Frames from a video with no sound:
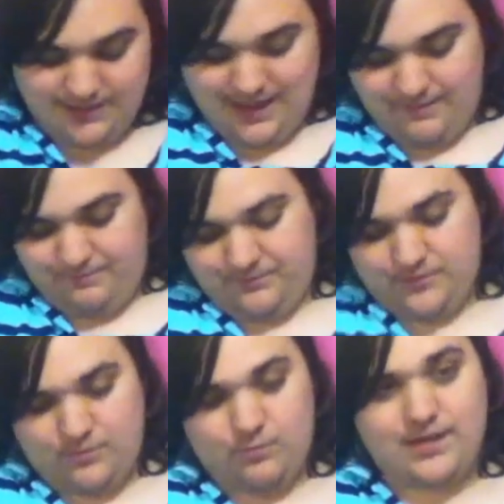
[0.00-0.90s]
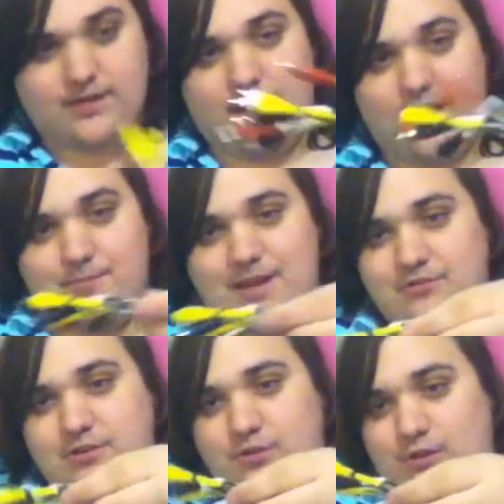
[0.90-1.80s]
Then, we got our
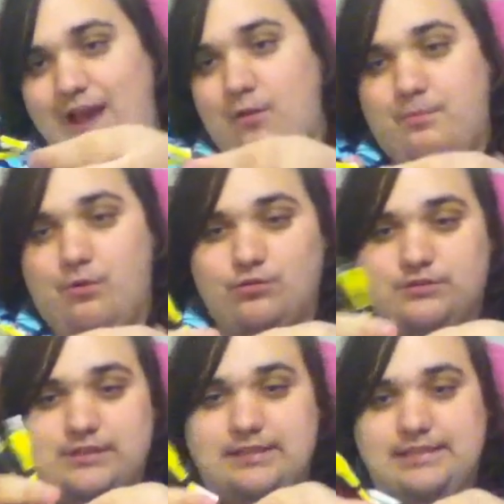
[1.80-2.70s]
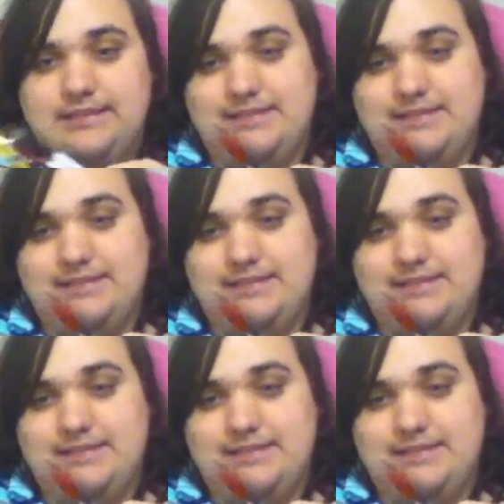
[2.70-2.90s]
magical outputs.